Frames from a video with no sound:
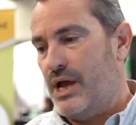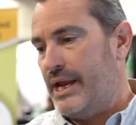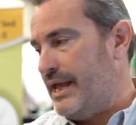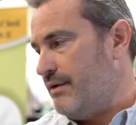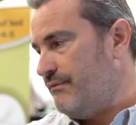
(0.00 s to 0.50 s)

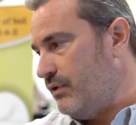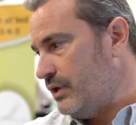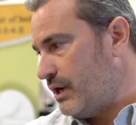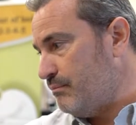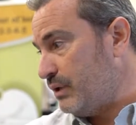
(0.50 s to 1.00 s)
to get a
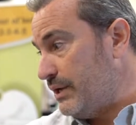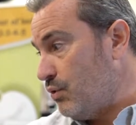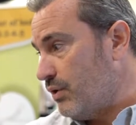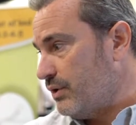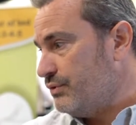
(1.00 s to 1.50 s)
full and complete
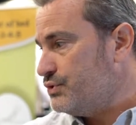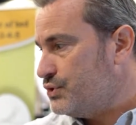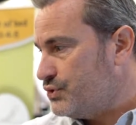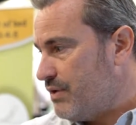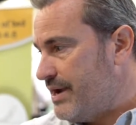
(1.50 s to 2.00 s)
order
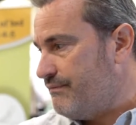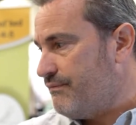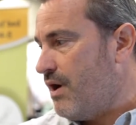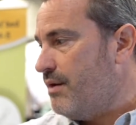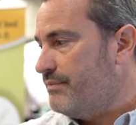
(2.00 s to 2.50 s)
straight
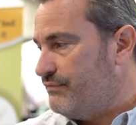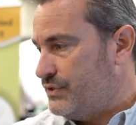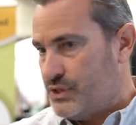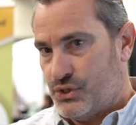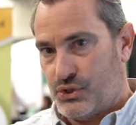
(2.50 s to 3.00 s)
from the
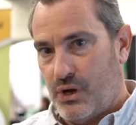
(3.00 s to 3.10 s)
physician